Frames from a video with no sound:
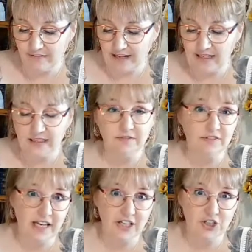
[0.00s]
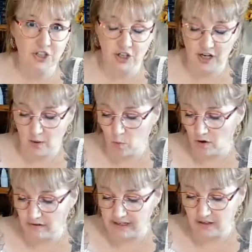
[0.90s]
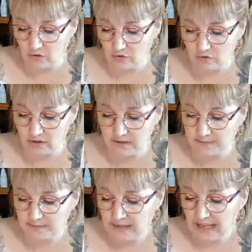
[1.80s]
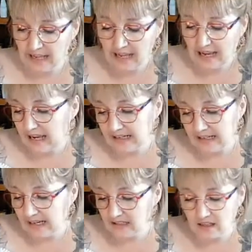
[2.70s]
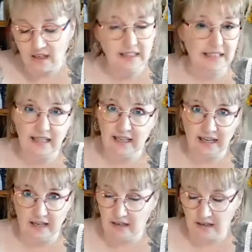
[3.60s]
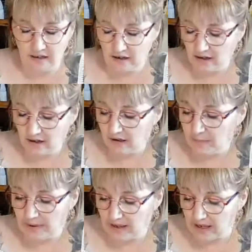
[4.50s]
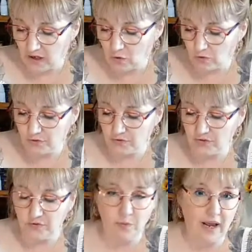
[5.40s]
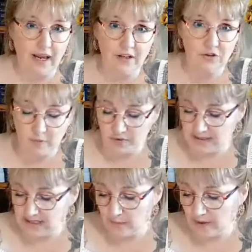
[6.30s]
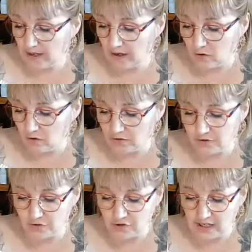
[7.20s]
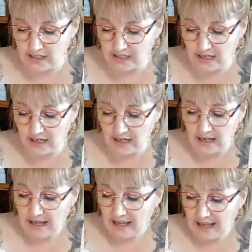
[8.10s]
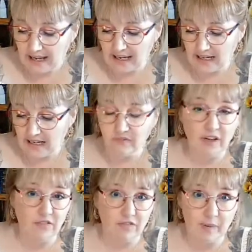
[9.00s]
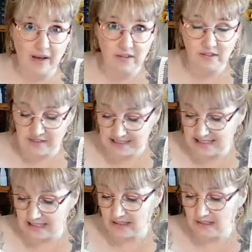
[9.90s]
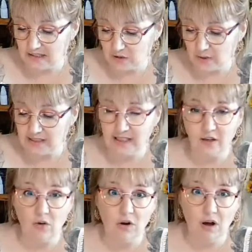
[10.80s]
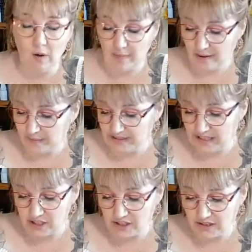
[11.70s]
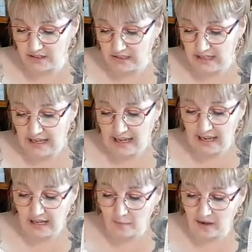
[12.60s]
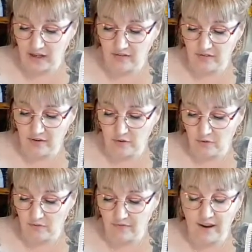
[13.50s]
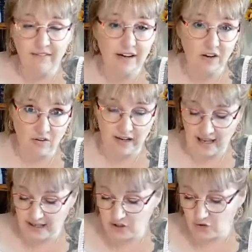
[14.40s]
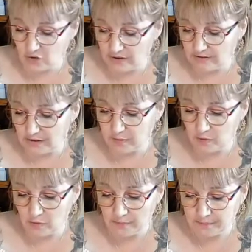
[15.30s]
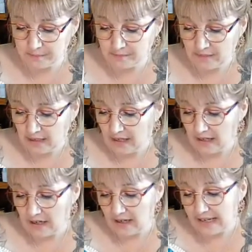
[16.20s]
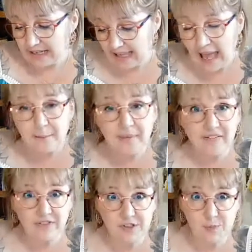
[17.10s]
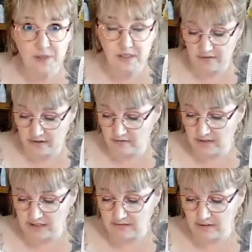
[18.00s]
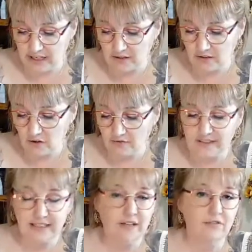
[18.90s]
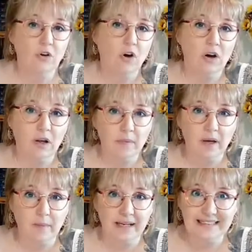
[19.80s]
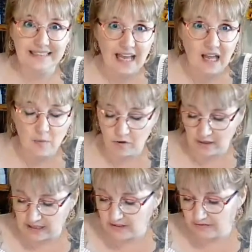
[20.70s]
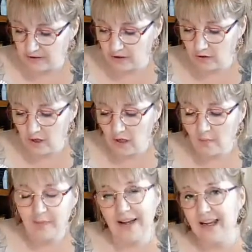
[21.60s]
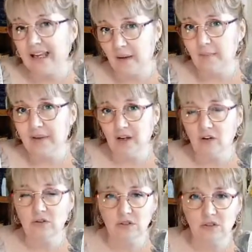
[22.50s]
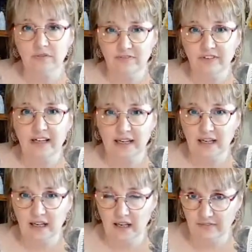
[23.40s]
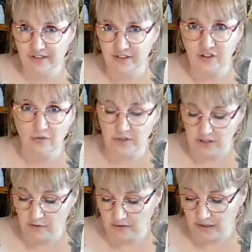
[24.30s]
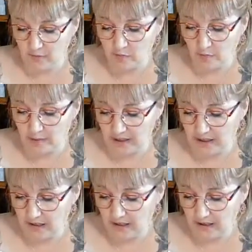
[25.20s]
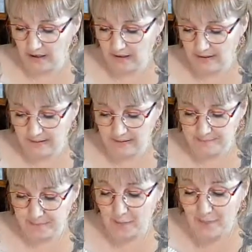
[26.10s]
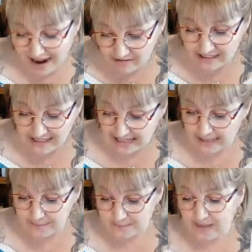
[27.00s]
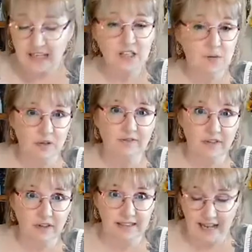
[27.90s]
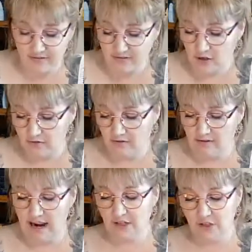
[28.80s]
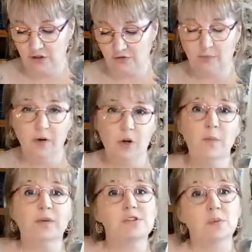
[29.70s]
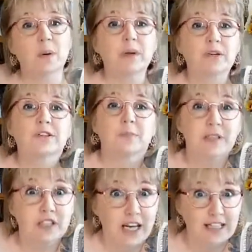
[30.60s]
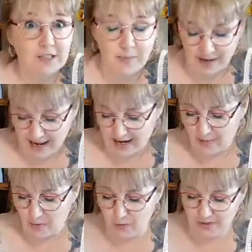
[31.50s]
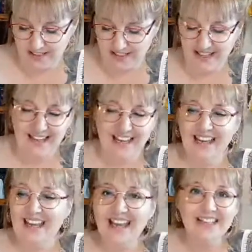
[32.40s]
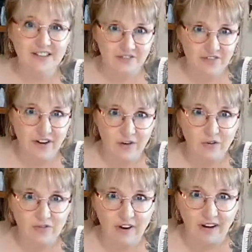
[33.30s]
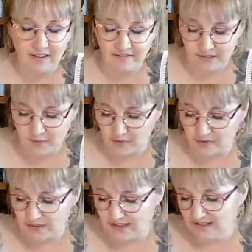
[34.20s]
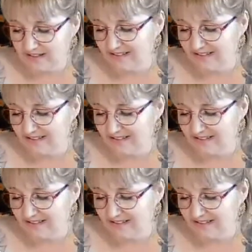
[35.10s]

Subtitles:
feelings of tension and worried thoughts. And anxiety can appear in all sorts of ways, trouble sleeping or concentrating. It can even give you bouts of dizziness, sweating or heart palpitations. It can make you feel very on edge or irritable. It can be for a specific reason, obviously, if you've got an upcoming exam or an interview, but it can be a constant feeling if you don't deal with it properly. Apparently, it's one of those leftover reactions from humans when we used to be chased by animals. It is a fight or flight response.